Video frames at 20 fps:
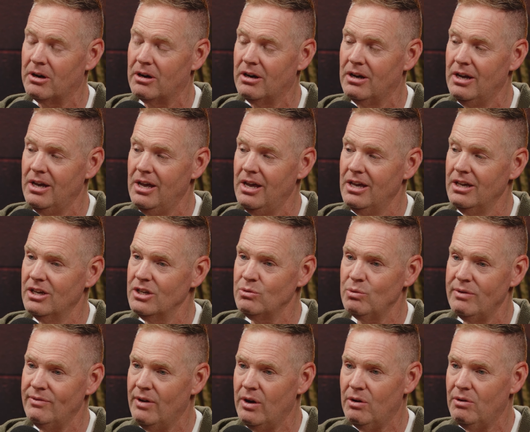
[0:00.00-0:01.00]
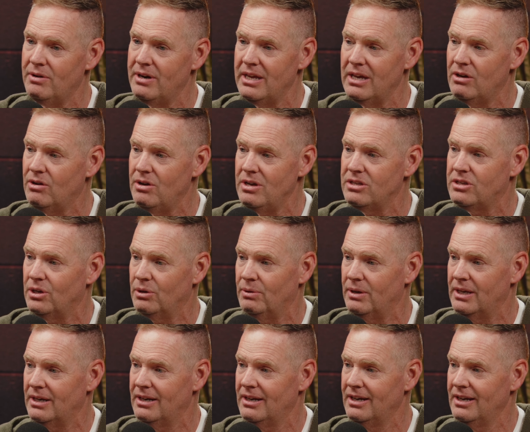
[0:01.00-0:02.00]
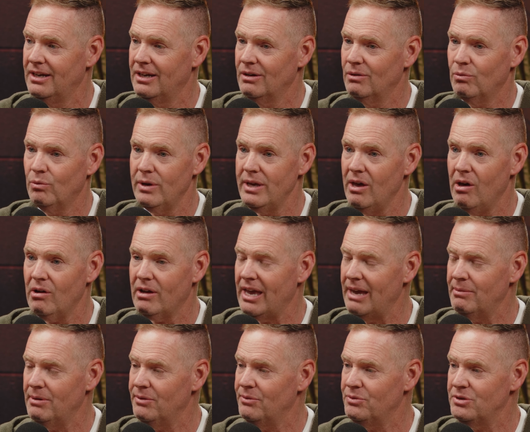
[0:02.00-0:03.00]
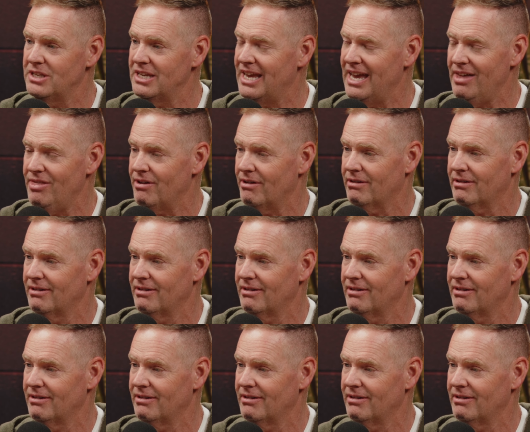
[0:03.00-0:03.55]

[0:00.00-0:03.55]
Yeah, because we've already agreed to it. Right, we all came up with together.